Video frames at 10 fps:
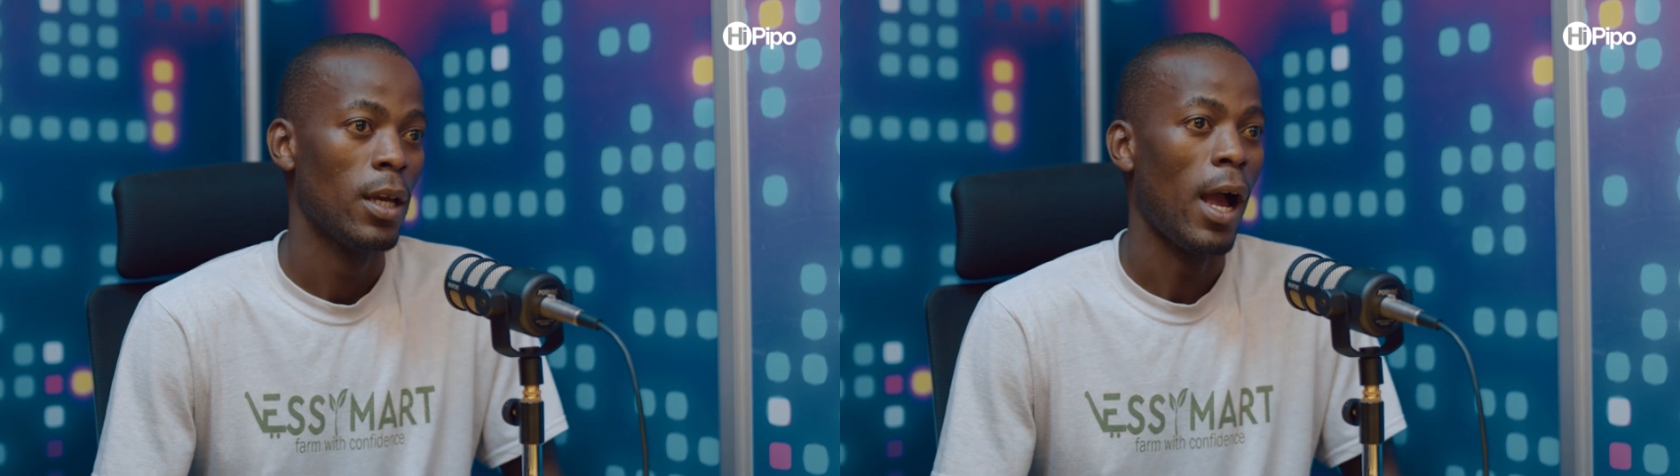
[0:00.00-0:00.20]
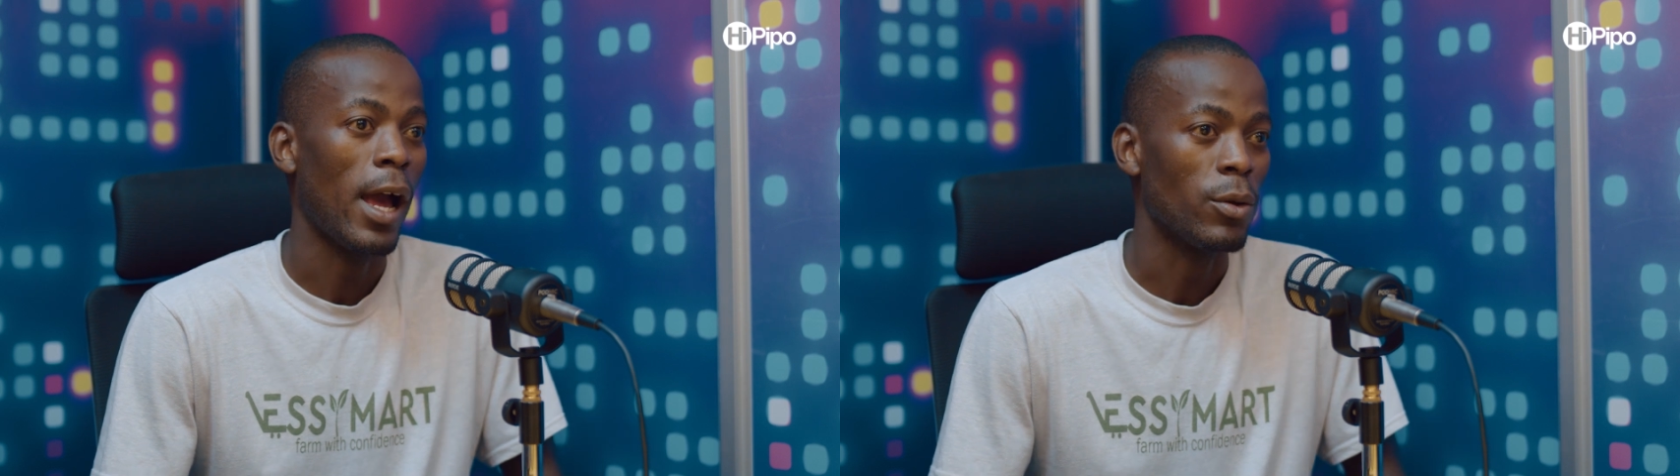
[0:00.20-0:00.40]

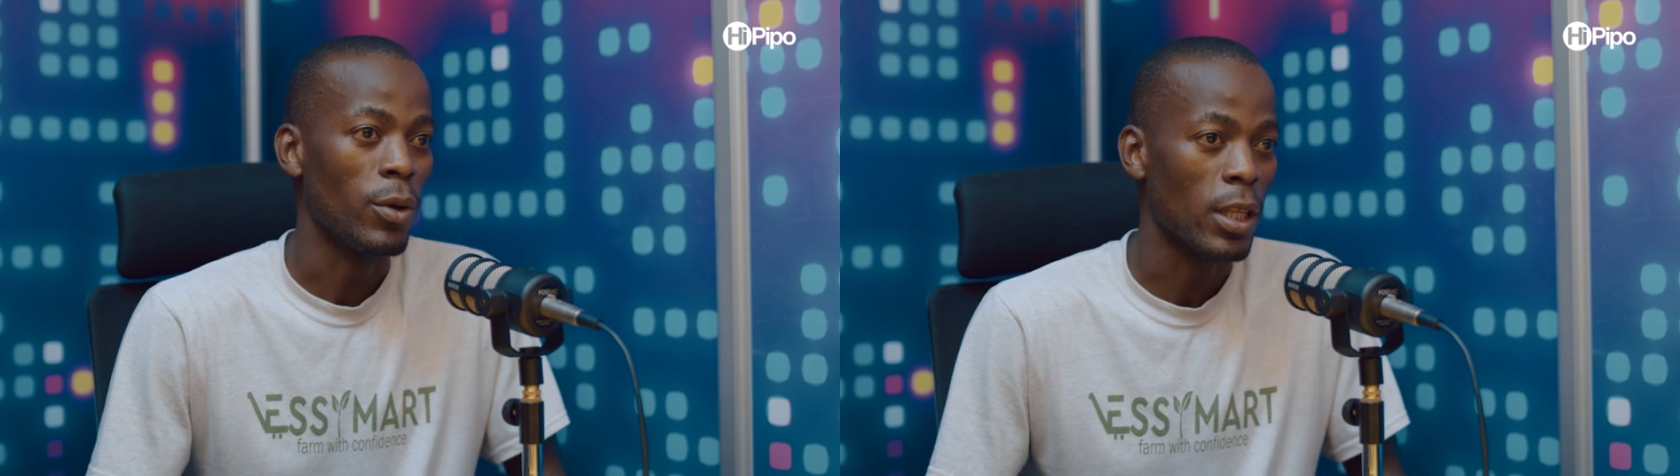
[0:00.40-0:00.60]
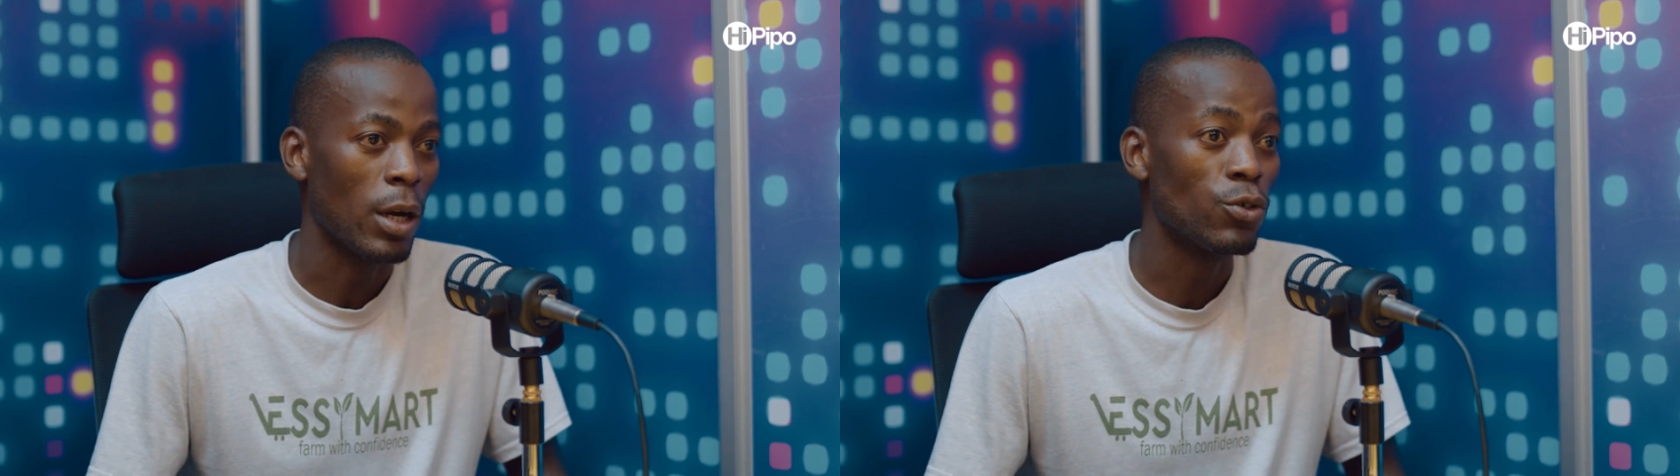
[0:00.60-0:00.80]
and
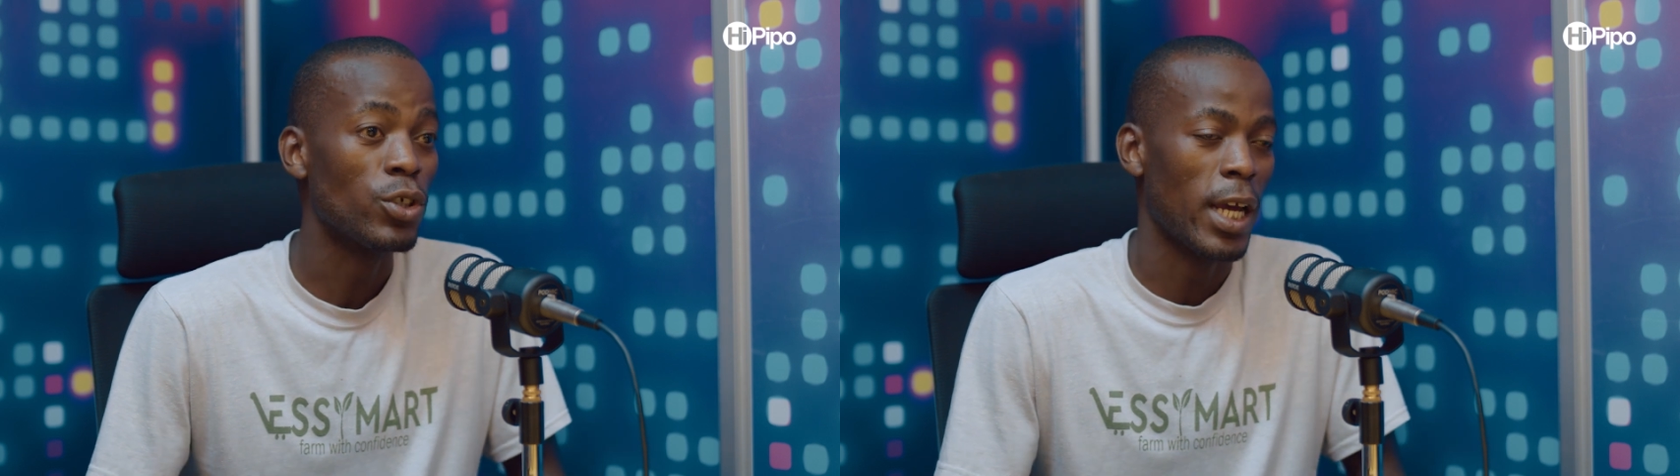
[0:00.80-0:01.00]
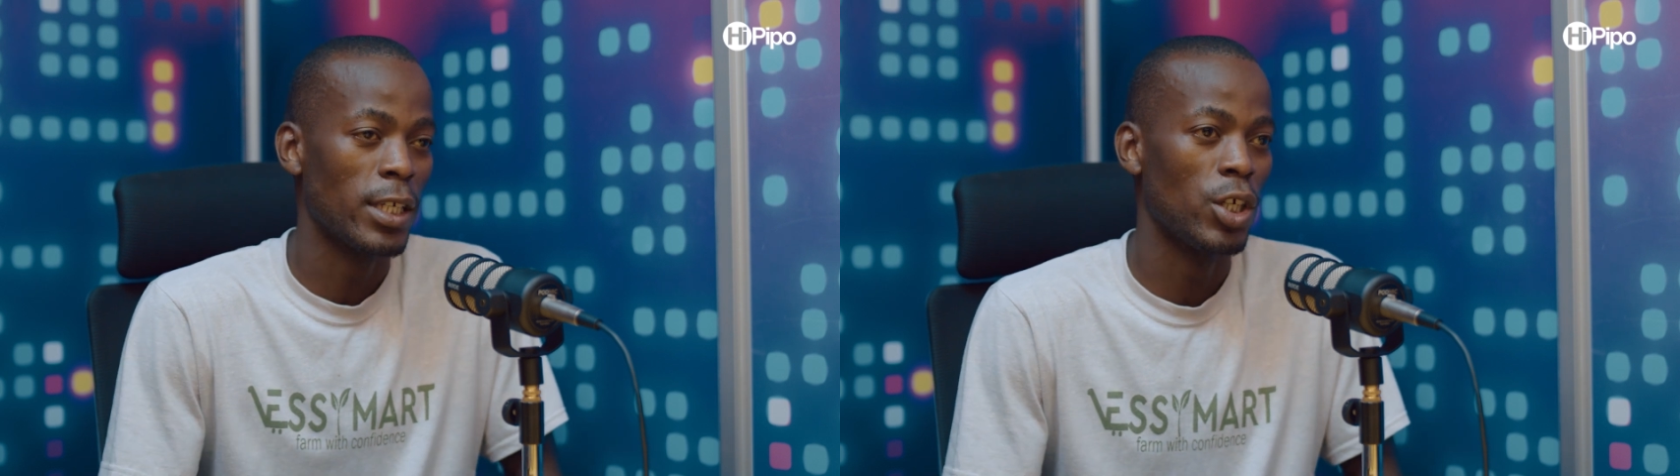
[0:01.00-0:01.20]
without
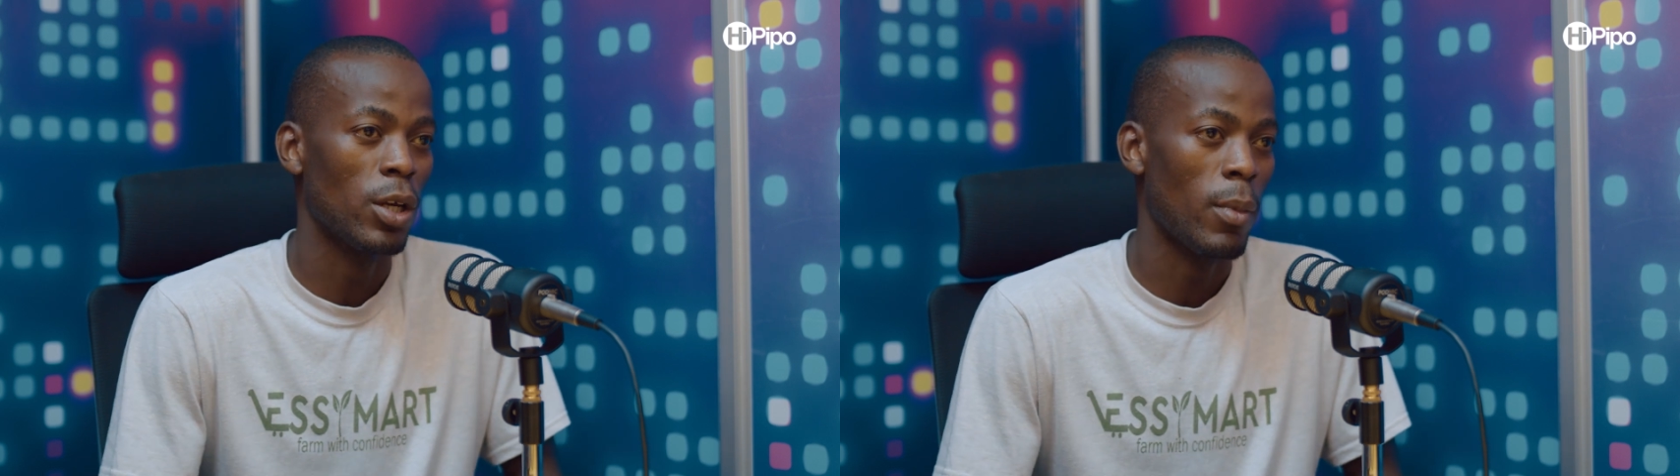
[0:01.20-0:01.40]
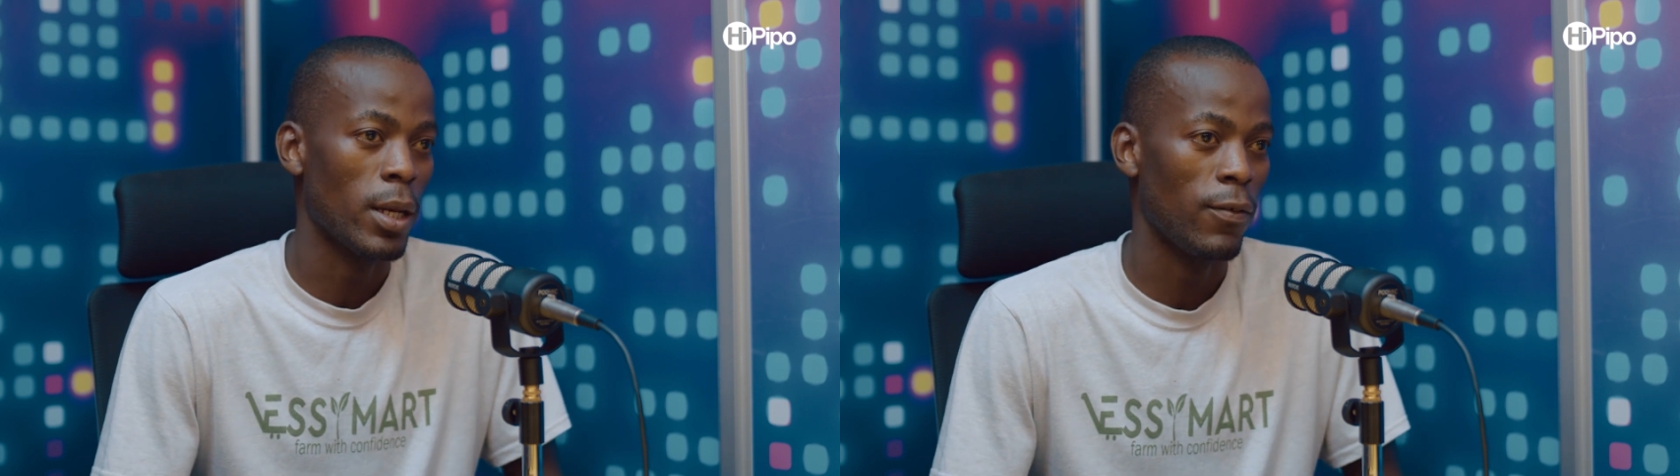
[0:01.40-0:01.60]
touching
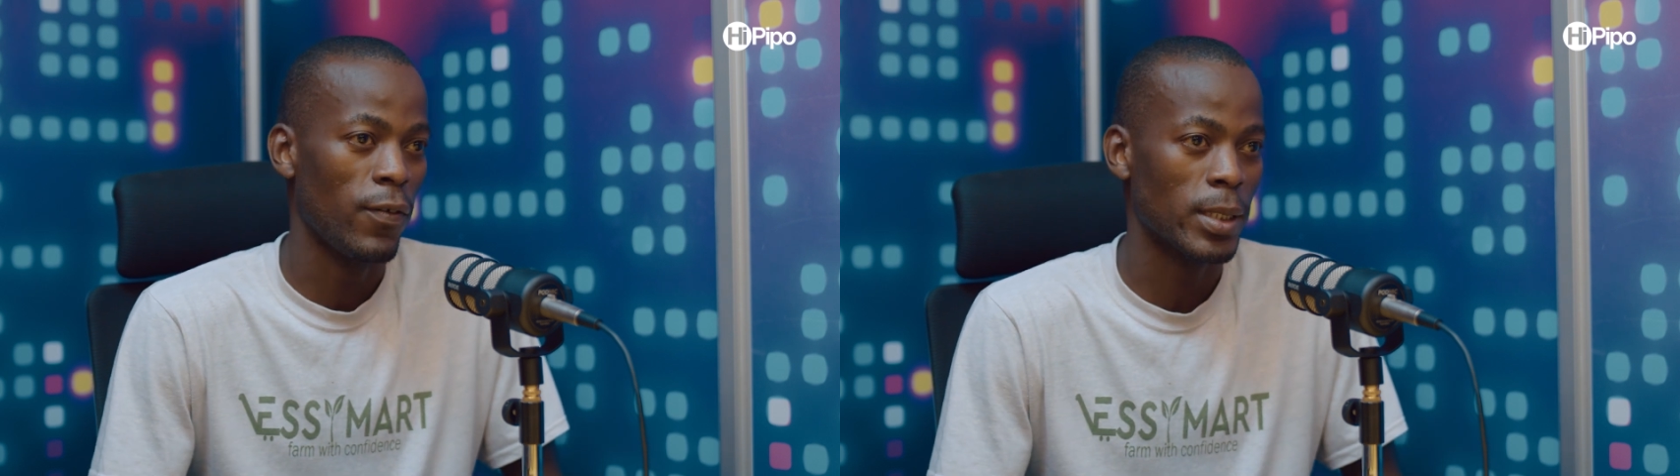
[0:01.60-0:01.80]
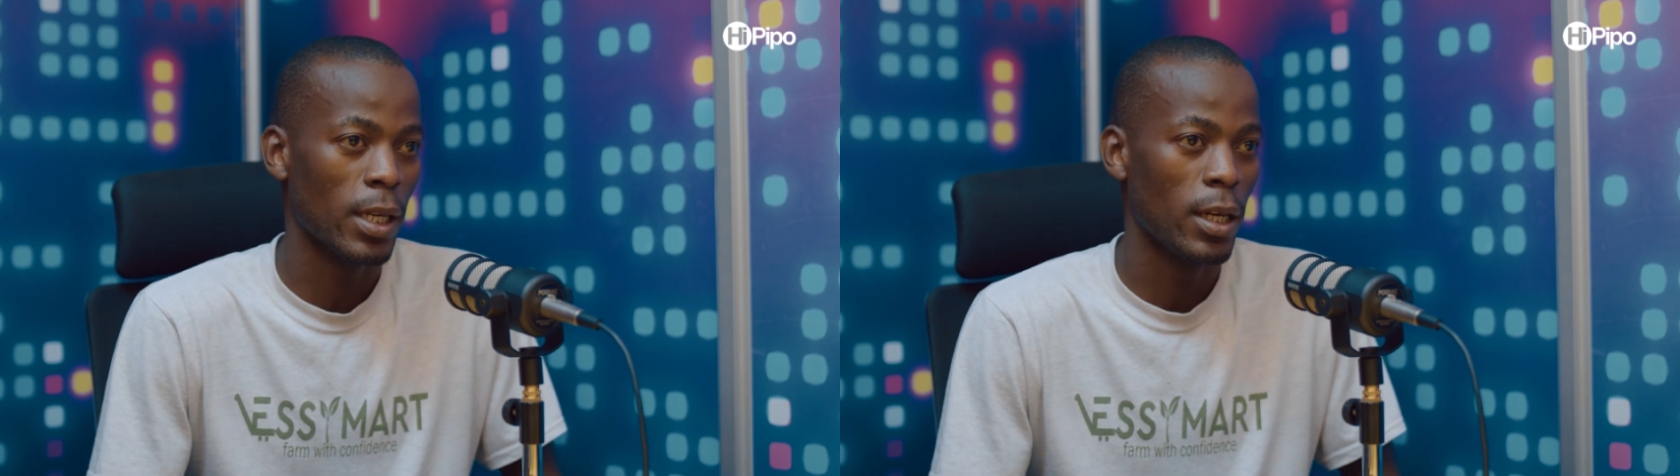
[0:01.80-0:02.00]
money
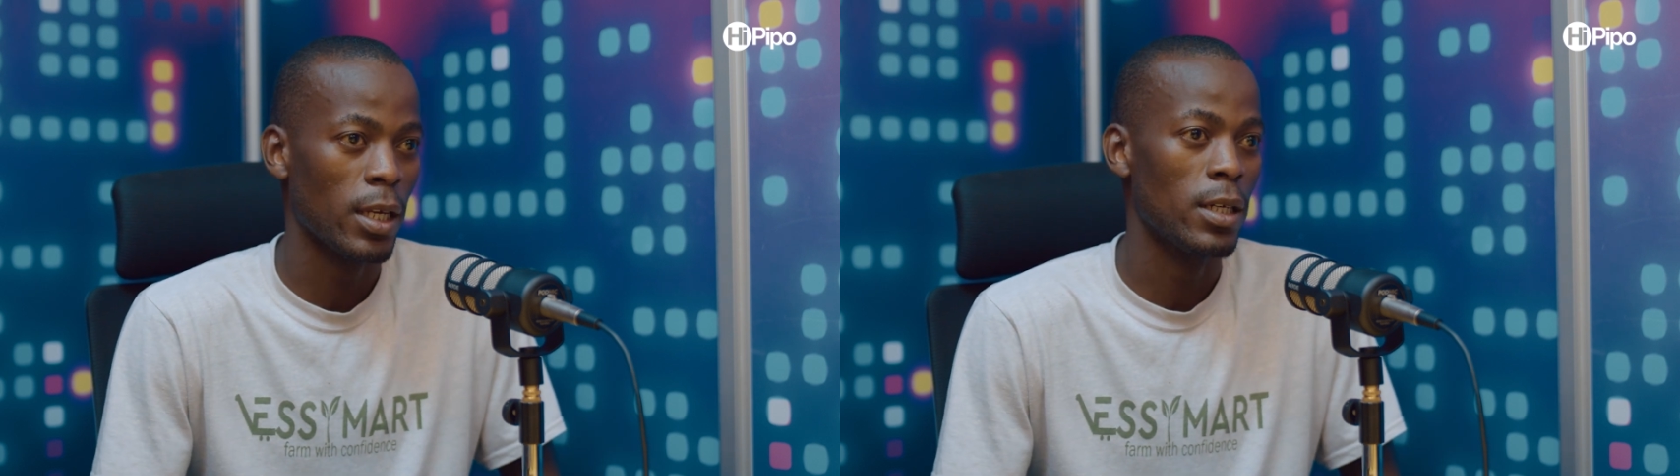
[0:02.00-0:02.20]
physically,